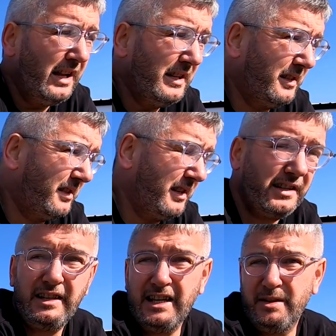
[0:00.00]
It's
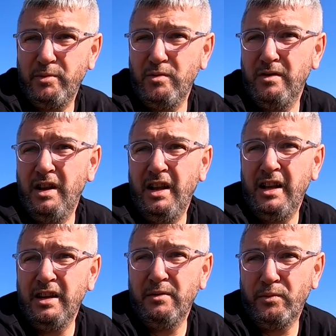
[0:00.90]
accessible.
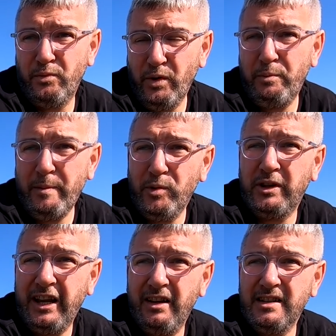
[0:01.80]
What people
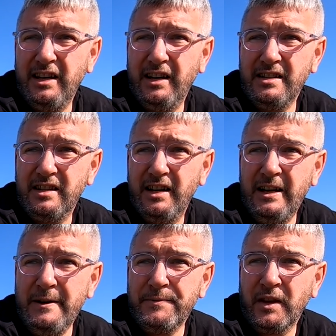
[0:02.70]
tell us here is that
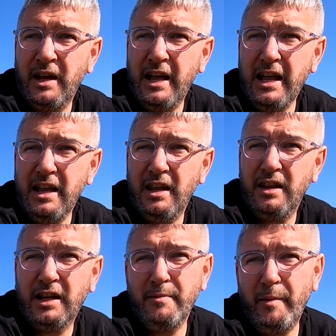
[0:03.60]

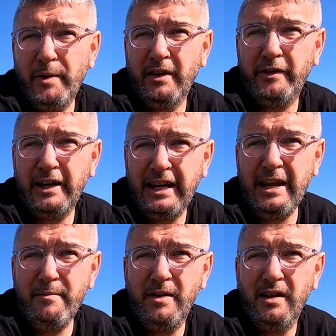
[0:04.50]
they come up here for a
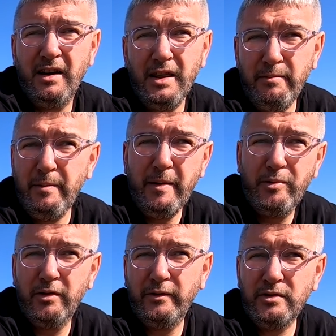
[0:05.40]
game and they meet
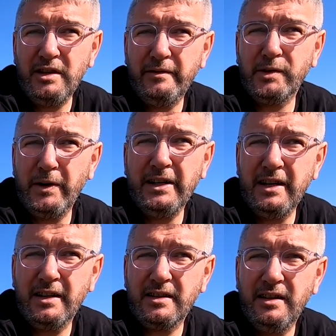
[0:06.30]
people they've not seen for 20
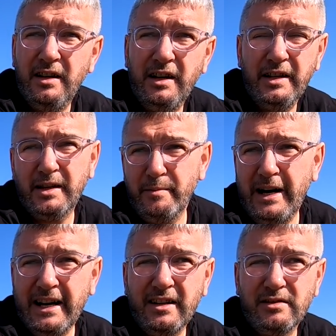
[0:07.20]
years and they come
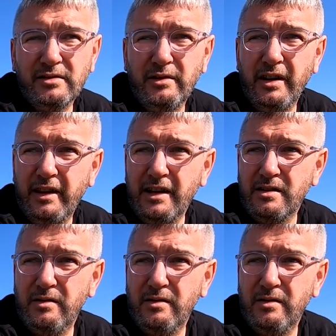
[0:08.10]
back, so sort of thing.